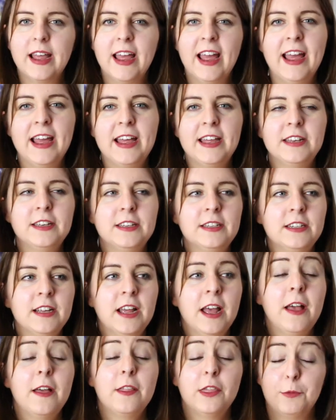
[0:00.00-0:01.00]
And
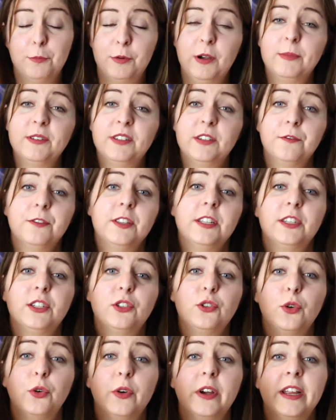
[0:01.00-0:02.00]
the premise of this
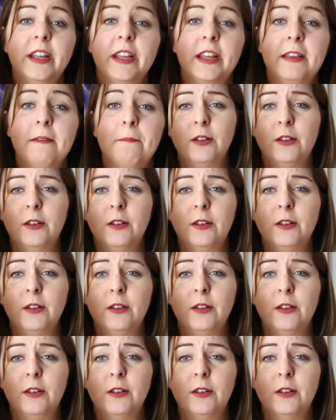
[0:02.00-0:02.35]
story,